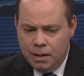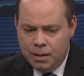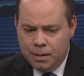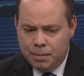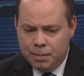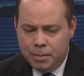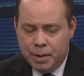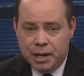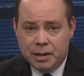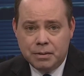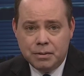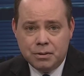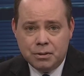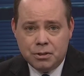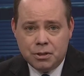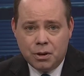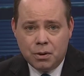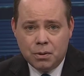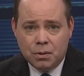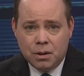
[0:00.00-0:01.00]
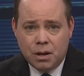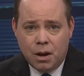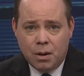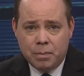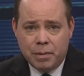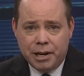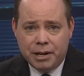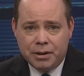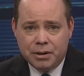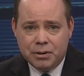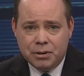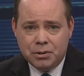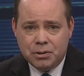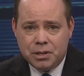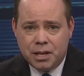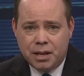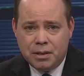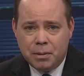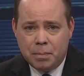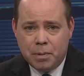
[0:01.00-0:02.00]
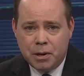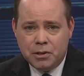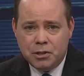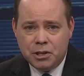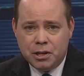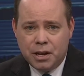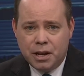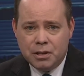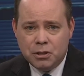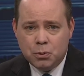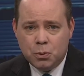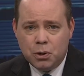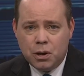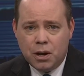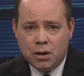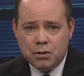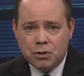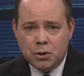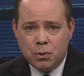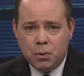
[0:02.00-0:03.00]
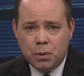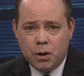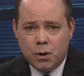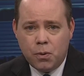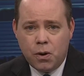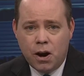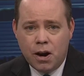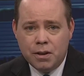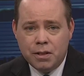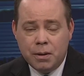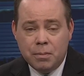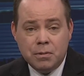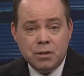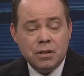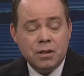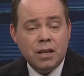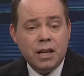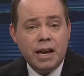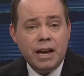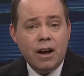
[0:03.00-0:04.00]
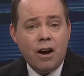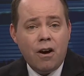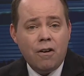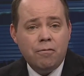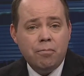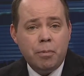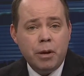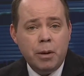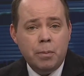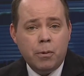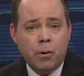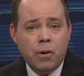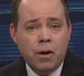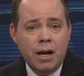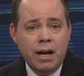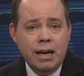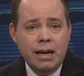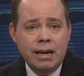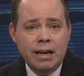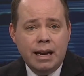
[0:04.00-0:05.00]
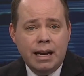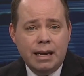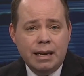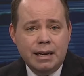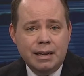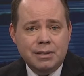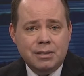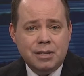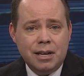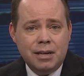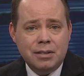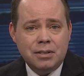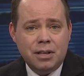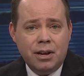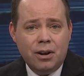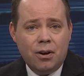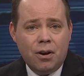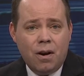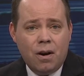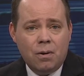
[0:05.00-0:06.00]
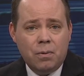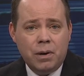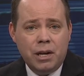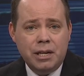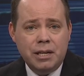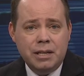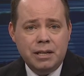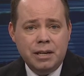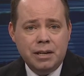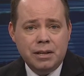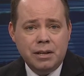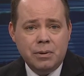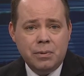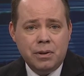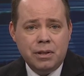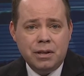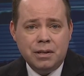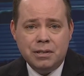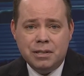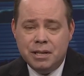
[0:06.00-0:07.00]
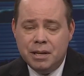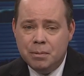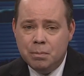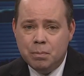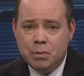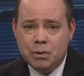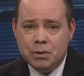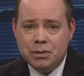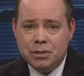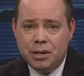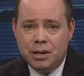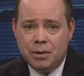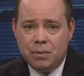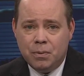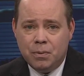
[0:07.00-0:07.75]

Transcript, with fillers: Minton told lawmakers that the budget cuts would also require them to lay off people, and he says they are already dealing with a 10%